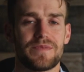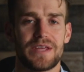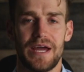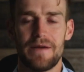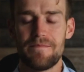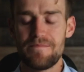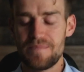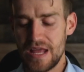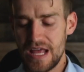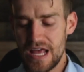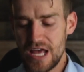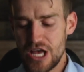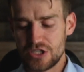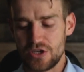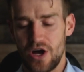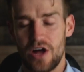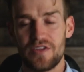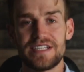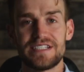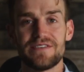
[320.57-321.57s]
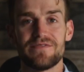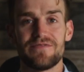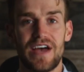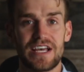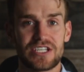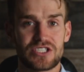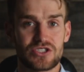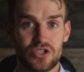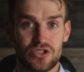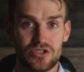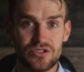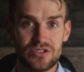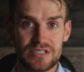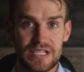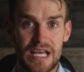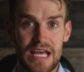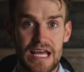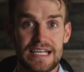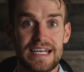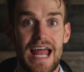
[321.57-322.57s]
Okay. So all these
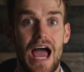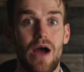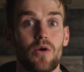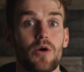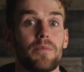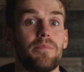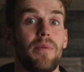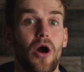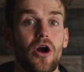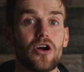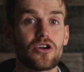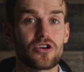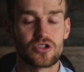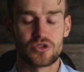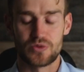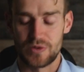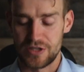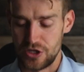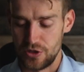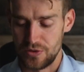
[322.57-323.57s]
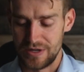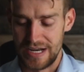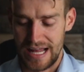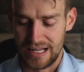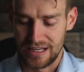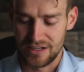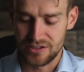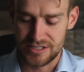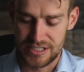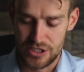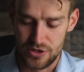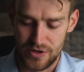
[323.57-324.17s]
investors now are partners with you in an LLC.